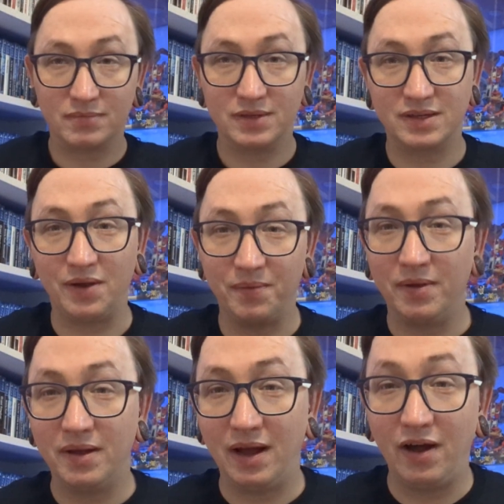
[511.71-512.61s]
So
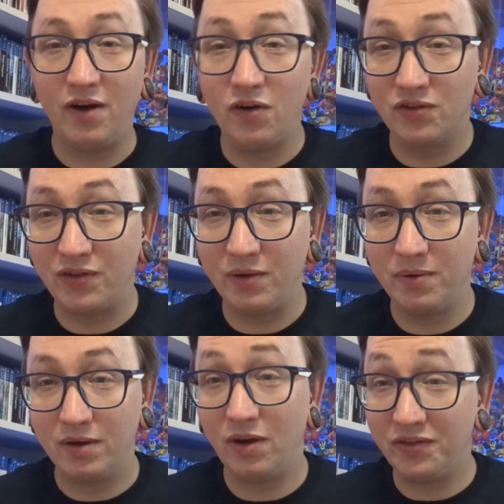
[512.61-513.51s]
also
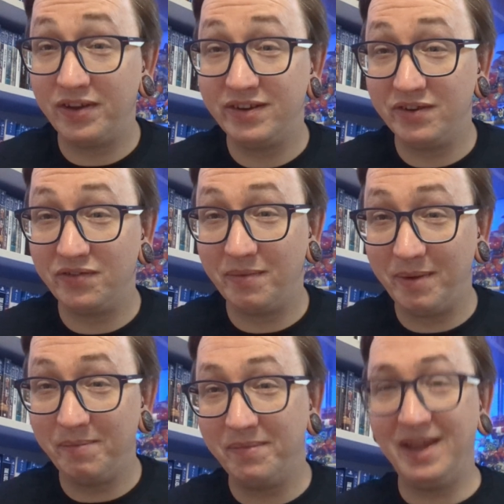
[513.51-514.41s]
got a t-shirt from
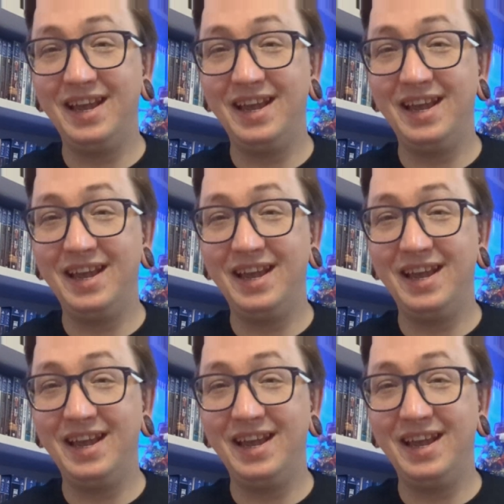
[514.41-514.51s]
him.